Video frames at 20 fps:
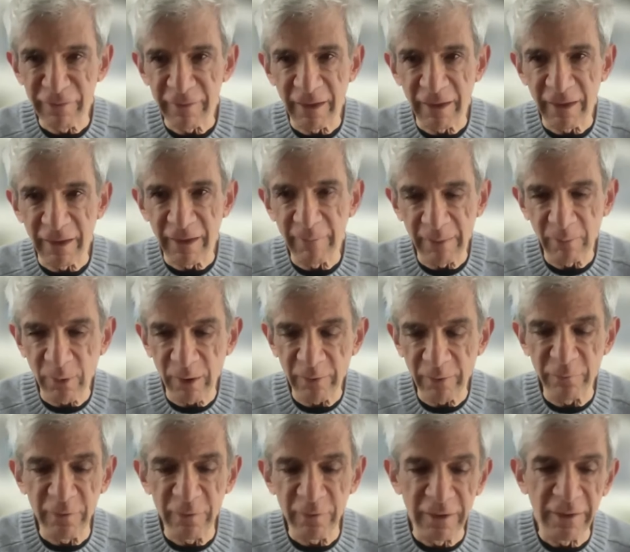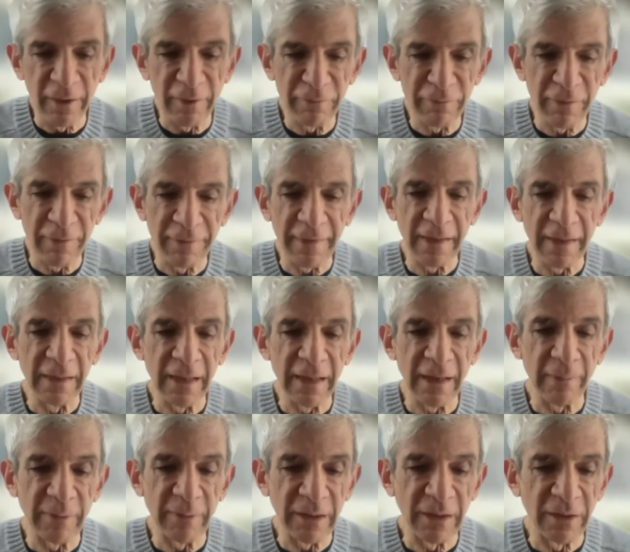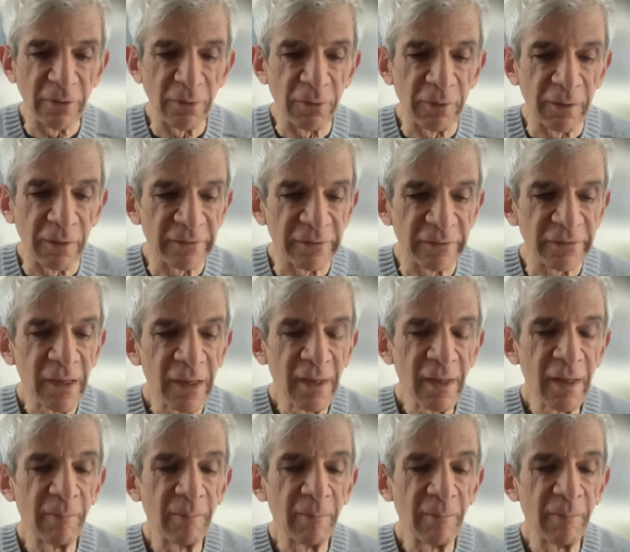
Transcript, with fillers: that I'm, I'm grateful enough that they allow me to do this.